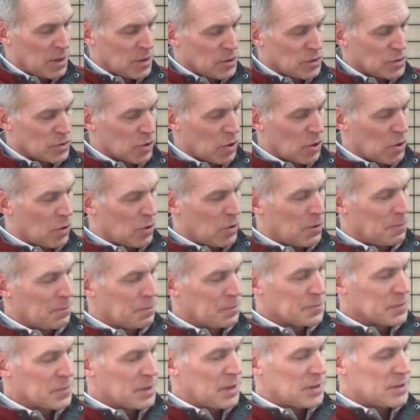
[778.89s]
So
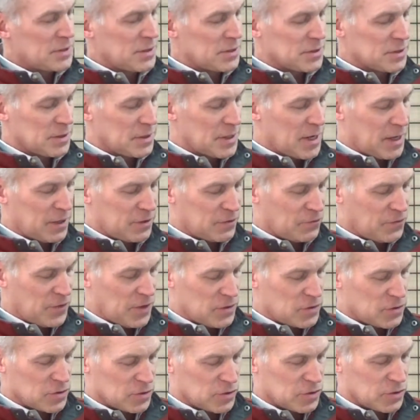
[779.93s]
it's just a nice
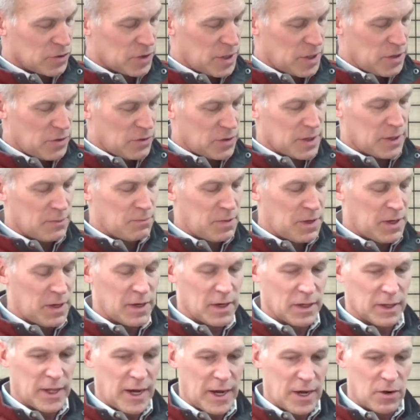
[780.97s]
feature so that you can be in
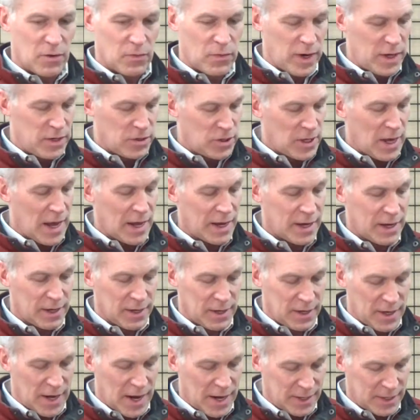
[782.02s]
a lighter weight jacket
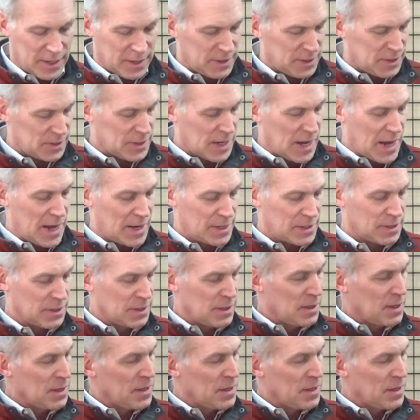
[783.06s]
and not get as hot.